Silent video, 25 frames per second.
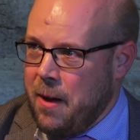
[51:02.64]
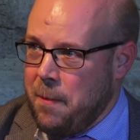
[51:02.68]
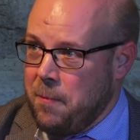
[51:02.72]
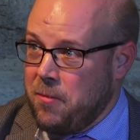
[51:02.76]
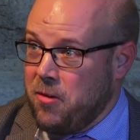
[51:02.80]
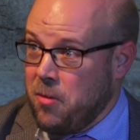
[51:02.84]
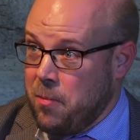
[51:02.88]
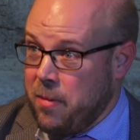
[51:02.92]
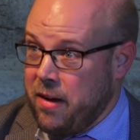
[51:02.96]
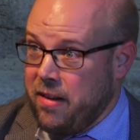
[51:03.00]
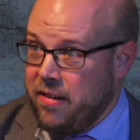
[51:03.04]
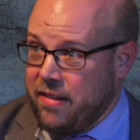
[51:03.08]

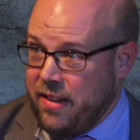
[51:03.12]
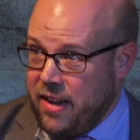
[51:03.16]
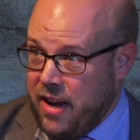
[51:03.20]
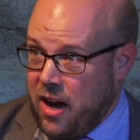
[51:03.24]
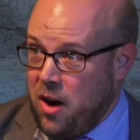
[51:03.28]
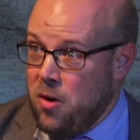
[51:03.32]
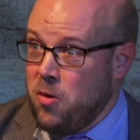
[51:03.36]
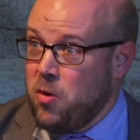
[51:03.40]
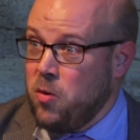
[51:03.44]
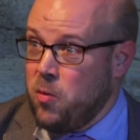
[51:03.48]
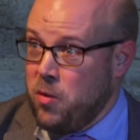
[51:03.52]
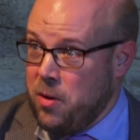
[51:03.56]
So basically,
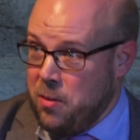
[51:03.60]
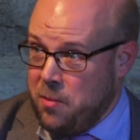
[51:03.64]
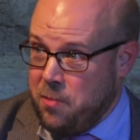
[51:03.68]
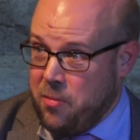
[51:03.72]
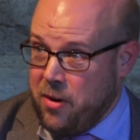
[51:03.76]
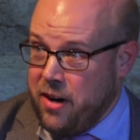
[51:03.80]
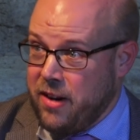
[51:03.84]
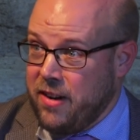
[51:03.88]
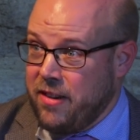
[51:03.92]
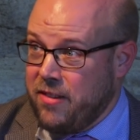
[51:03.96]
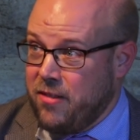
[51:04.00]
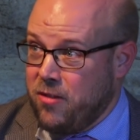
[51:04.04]
how do we
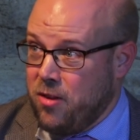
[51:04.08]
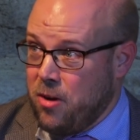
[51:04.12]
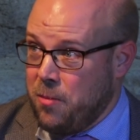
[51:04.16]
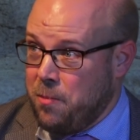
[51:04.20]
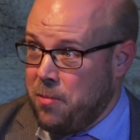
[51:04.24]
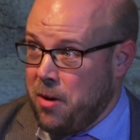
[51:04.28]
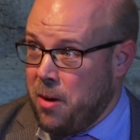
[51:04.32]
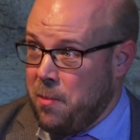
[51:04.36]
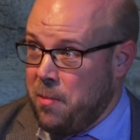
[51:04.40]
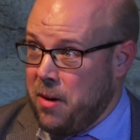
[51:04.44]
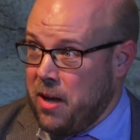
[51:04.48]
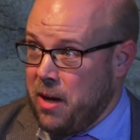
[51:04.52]
bring this to the
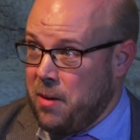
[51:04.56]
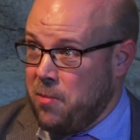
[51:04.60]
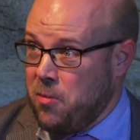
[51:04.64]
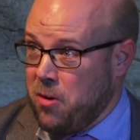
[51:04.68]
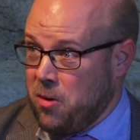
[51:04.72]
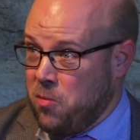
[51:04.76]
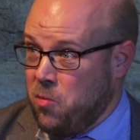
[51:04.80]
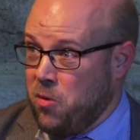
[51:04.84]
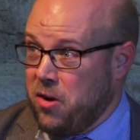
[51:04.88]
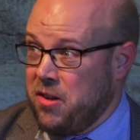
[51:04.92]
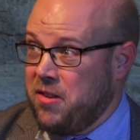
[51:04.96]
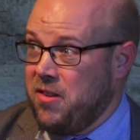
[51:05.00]
public?
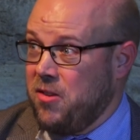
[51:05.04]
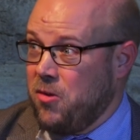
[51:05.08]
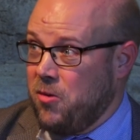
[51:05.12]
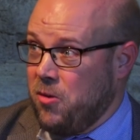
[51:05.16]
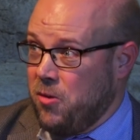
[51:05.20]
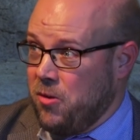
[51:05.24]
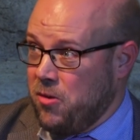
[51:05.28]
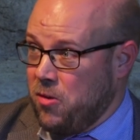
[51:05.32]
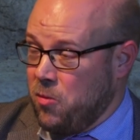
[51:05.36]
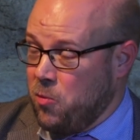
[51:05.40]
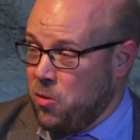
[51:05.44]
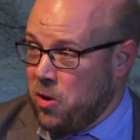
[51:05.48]
But
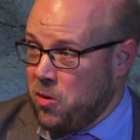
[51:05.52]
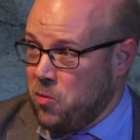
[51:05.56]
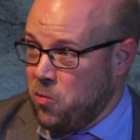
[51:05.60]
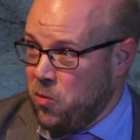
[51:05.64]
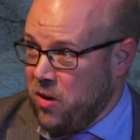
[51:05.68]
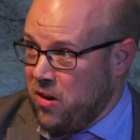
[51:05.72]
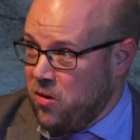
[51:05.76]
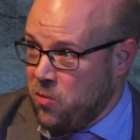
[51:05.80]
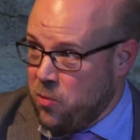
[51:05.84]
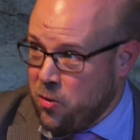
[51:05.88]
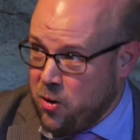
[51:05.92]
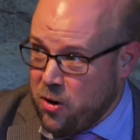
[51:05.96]

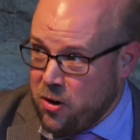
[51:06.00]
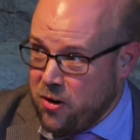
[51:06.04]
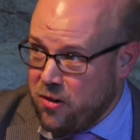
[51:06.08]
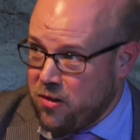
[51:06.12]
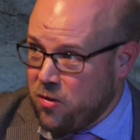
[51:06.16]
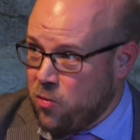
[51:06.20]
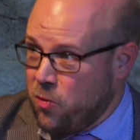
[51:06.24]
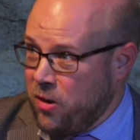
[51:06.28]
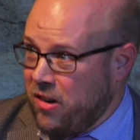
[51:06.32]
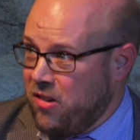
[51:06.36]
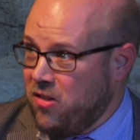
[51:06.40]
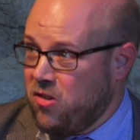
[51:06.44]
which
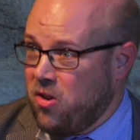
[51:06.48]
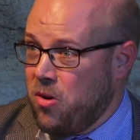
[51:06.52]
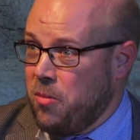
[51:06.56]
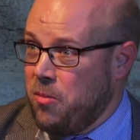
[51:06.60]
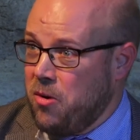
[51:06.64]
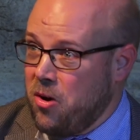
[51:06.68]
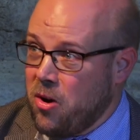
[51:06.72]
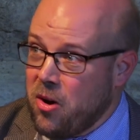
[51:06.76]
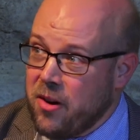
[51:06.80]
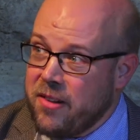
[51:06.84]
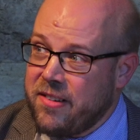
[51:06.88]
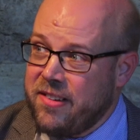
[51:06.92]
words, which
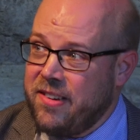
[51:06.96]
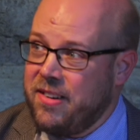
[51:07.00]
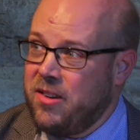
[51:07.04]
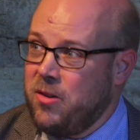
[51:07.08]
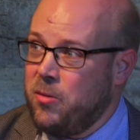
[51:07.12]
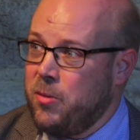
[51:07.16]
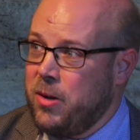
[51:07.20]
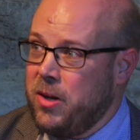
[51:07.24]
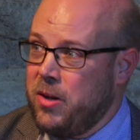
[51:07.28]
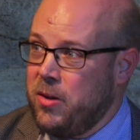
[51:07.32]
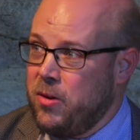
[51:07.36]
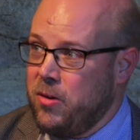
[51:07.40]
terminology
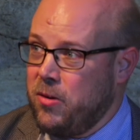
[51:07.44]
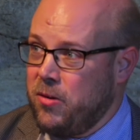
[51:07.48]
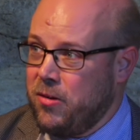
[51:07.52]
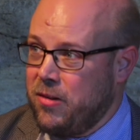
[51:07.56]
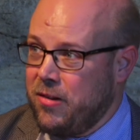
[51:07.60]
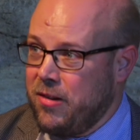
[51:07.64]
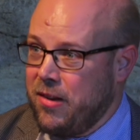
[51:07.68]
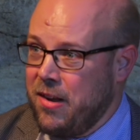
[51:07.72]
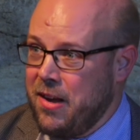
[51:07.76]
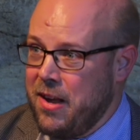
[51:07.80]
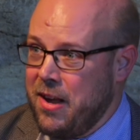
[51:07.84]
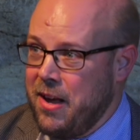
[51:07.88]
do we
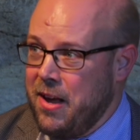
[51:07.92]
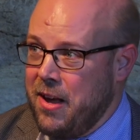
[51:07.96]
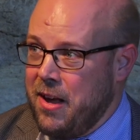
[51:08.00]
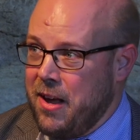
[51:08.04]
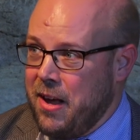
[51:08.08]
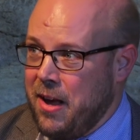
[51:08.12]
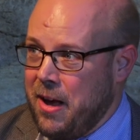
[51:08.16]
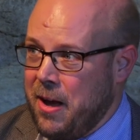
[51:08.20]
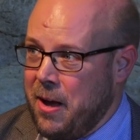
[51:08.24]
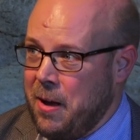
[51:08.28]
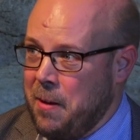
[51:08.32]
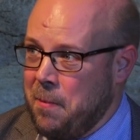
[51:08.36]
use?
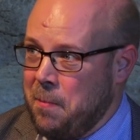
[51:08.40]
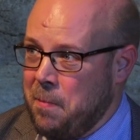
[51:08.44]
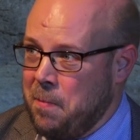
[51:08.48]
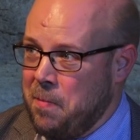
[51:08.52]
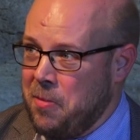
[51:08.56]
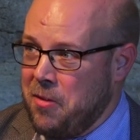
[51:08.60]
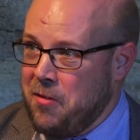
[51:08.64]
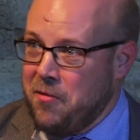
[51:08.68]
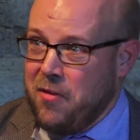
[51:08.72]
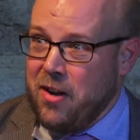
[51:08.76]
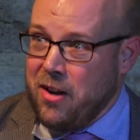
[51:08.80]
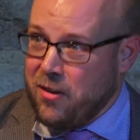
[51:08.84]

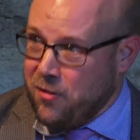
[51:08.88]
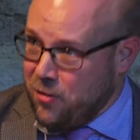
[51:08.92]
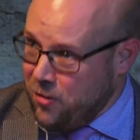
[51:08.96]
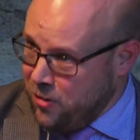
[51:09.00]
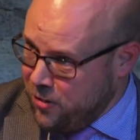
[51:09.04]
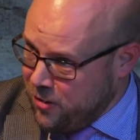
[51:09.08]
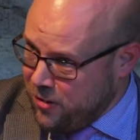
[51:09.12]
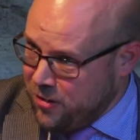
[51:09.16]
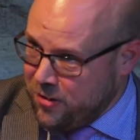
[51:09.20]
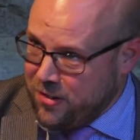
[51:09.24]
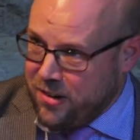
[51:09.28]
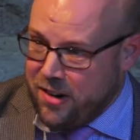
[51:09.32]
Thanks for
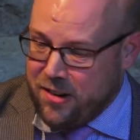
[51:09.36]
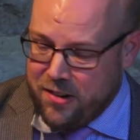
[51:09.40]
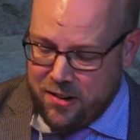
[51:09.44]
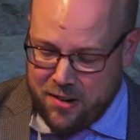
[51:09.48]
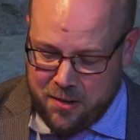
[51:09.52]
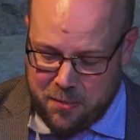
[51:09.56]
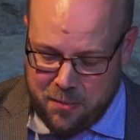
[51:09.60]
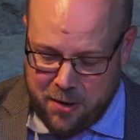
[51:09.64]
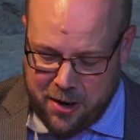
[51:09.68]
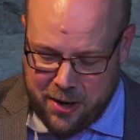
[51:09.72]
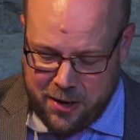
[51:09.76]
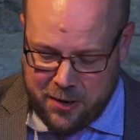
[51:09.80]
your
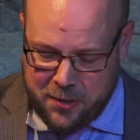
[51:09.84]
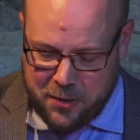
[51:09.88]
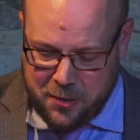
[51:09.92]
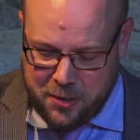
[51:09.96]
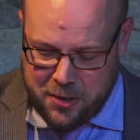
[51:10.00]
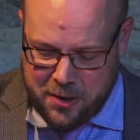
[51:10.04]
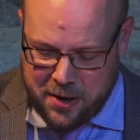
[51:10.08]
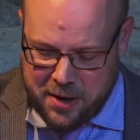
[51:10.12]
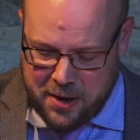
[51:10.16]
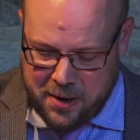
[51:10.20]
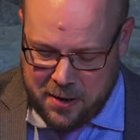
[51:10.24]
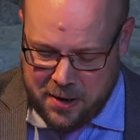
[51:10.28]
suggestion, Michael,
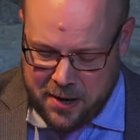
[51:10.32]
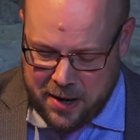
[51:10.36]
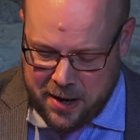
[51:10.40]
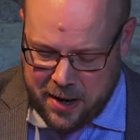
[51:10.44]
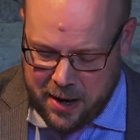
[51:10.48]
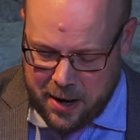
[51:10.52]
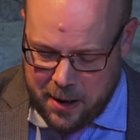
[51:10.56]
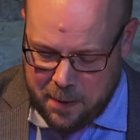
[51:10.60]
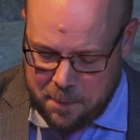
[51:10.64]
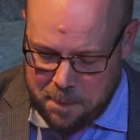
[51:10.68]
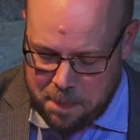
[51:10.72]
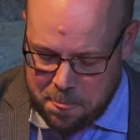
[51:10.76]
there.
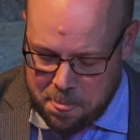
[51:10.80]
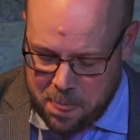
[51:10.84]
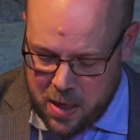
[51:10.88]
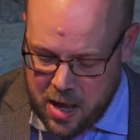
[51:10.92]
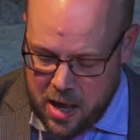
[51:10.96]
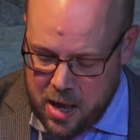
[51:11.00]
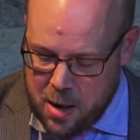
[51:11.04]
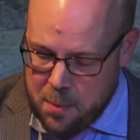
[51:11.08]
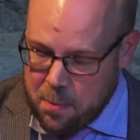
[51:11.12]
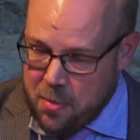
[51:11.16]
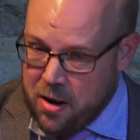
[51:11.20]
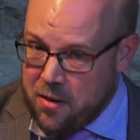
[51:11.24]

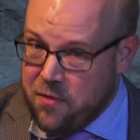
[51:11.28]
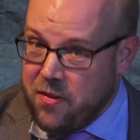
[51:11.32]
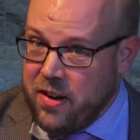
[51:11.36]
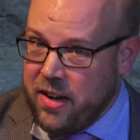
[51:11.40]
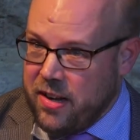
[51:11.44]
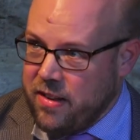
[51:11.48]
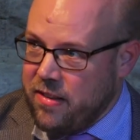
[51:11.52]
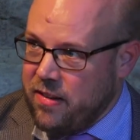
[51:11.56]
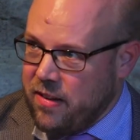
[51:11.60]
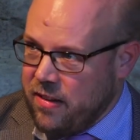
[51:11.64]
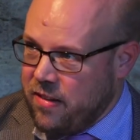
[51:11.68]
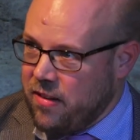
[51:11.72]
But I
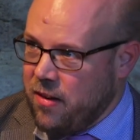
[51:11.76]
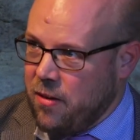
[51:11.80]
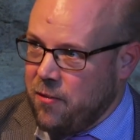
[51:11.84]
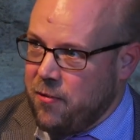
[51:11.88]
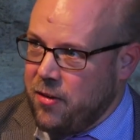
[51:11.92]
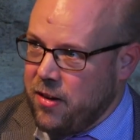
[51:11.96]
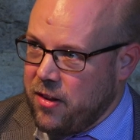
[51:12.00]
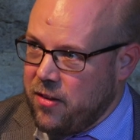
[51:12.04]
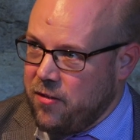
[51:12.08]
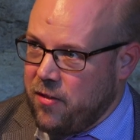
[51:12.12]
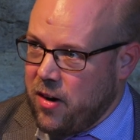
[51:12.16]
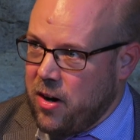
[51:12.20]
think it's
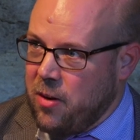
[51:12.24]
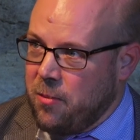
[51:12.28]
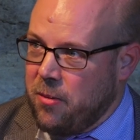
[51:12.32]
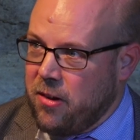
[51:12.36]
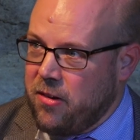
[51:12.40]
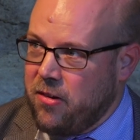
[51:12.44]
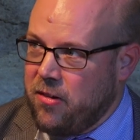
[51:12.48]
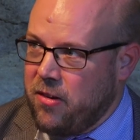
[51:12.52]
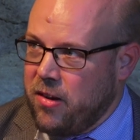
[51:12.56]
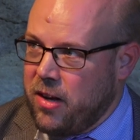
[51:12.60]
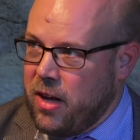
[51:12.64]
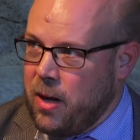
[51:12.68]
something very
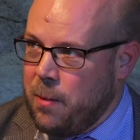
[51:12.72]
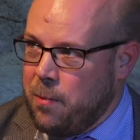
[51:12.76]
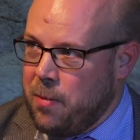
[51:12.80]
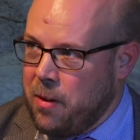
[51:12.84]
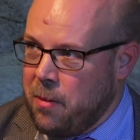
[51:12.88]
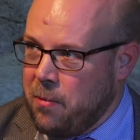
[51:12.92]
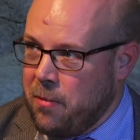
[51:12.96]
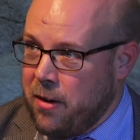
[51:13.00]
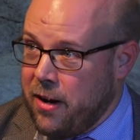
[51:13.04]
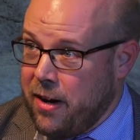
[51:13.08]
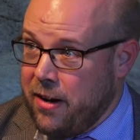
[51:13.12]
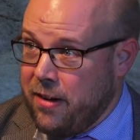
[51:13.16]
much to keep
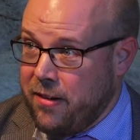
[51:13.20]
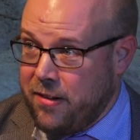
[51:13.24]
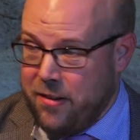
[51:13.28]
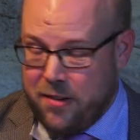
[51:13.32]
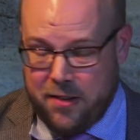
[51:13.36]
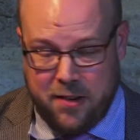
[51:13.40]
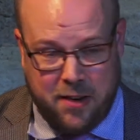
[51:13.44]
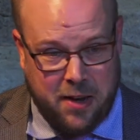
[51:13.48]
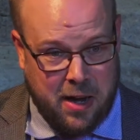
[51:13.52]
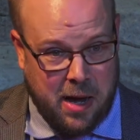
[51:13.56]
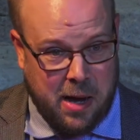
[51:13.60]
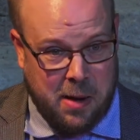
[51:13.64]
in
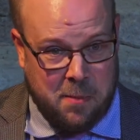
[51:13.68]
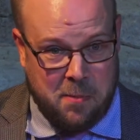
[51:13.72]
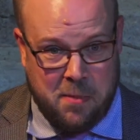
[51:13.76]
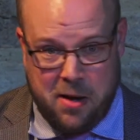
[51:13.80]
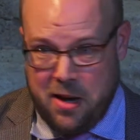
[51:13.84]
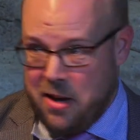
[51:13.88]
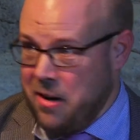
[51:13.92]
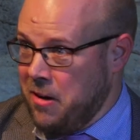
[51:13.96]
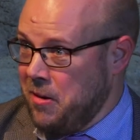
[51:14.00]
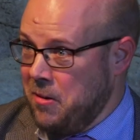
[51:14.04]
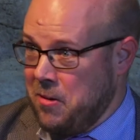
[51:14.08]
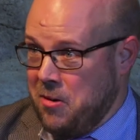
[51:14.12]
mind,
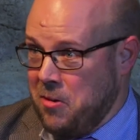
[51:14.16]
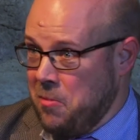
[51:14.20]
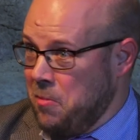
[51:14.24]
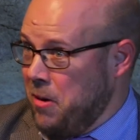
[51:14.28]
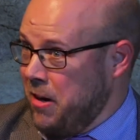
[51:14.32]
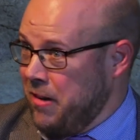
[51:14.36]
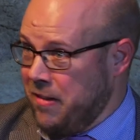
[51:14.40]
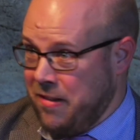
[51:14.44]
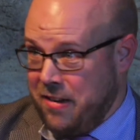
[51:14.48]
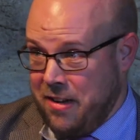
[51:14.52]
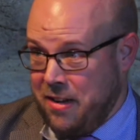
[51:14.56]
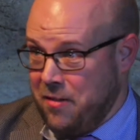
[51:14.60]
and you
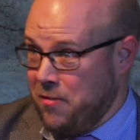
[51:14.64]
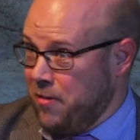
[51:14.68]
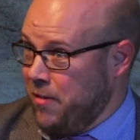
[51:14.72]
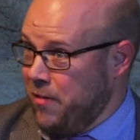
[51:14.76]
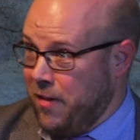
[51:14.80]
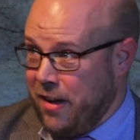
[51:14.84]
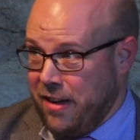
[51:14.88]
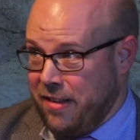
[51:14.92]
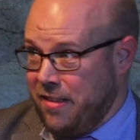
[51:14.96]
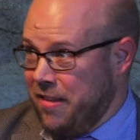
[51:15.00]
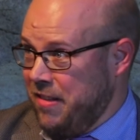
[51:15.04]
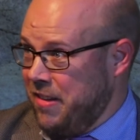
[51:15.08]
might see it
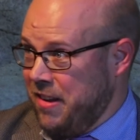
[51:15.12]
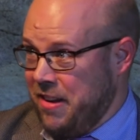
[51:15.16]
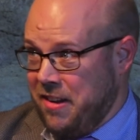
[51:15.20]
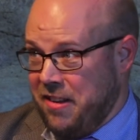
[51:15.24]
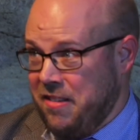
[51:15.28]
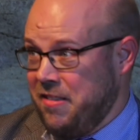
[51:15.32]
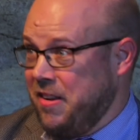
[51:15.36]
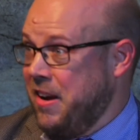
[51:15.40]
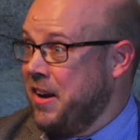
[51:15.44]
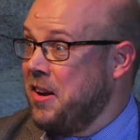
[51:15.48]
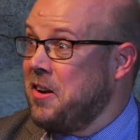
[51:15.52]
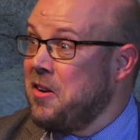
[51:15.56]
reflected in
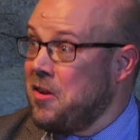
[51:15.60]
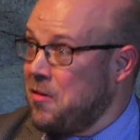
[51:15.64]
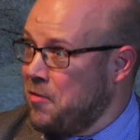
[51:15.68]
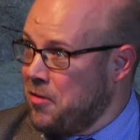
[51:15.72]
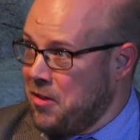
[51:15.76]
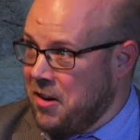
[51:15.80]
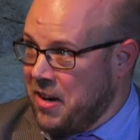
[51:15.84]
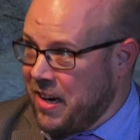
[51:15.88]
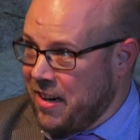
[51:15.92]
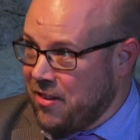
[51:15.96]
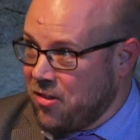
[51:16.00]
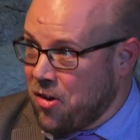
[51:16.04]
the title of
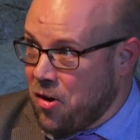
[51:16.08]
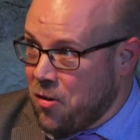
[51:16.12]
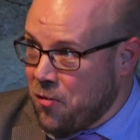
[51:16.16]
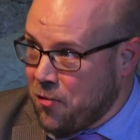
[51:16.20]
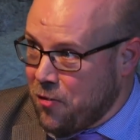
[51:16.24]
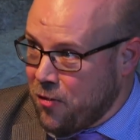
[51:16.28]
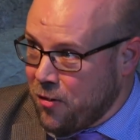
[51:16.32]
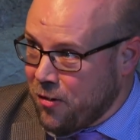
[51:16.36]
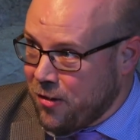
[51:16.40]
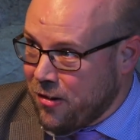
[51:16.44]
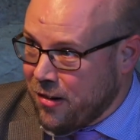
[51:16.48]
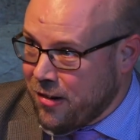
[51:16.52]
the next
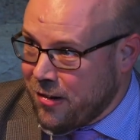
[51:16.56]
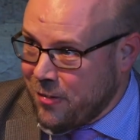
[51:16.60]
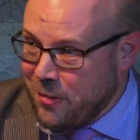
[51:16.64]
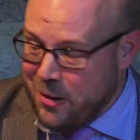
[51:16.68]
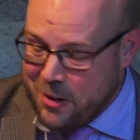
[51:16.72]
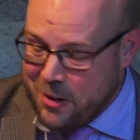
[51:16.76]
conference as